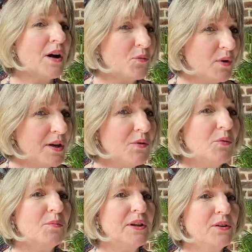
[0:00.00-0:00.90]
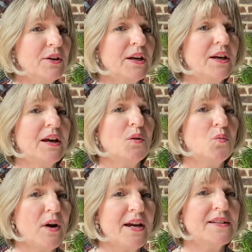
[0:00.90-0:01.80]
we will be looking at
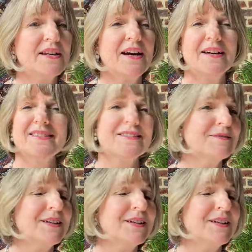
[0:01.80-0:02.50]
ways to ask